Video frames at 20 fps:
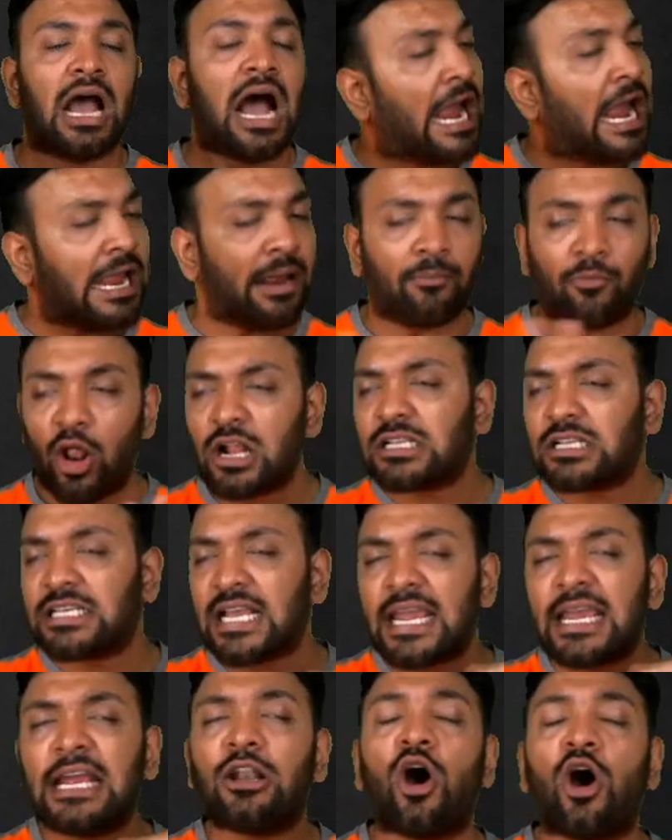I am not
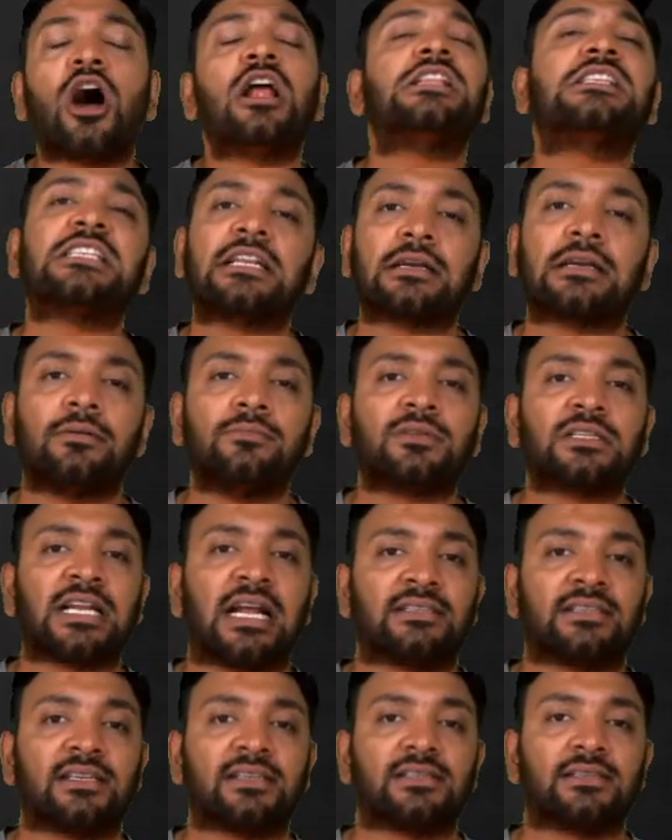saying in all
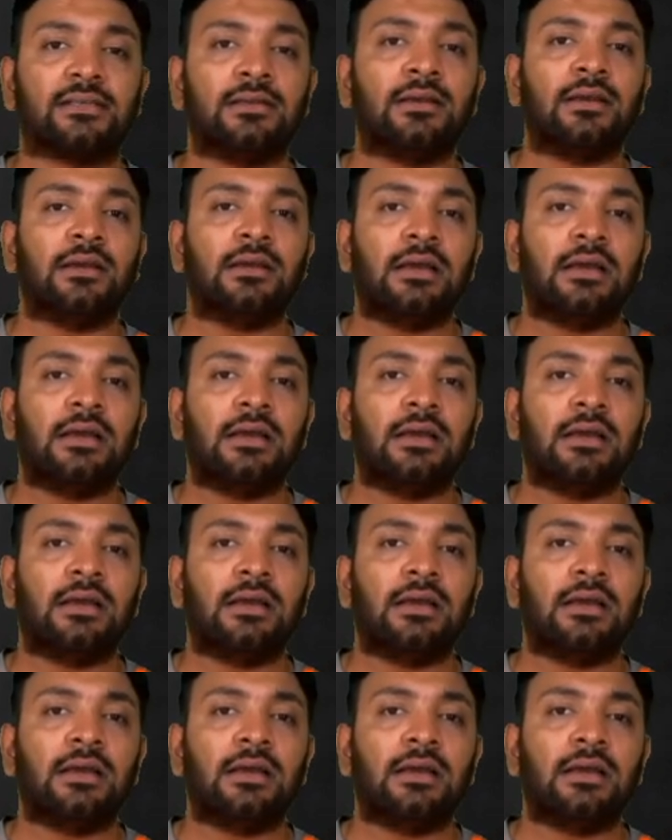circumstances.